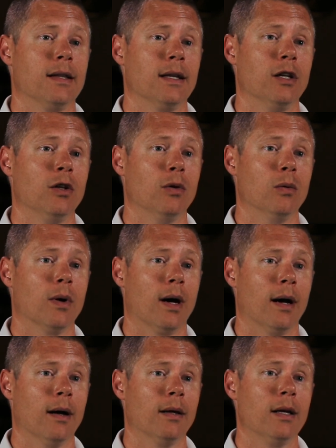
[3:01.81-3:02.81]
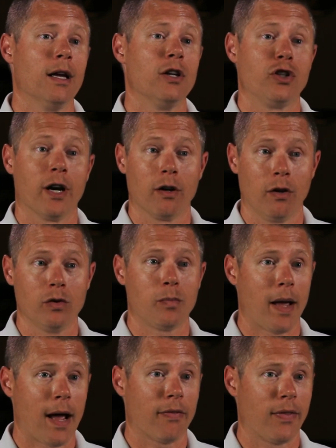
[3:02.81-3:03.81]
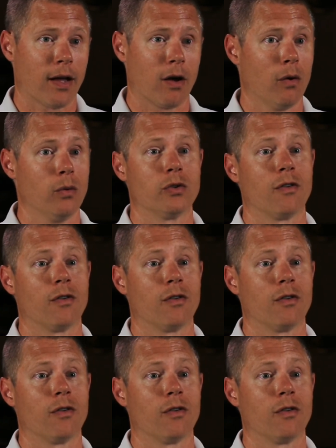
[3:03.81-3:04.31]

the new uh, shared use path that goes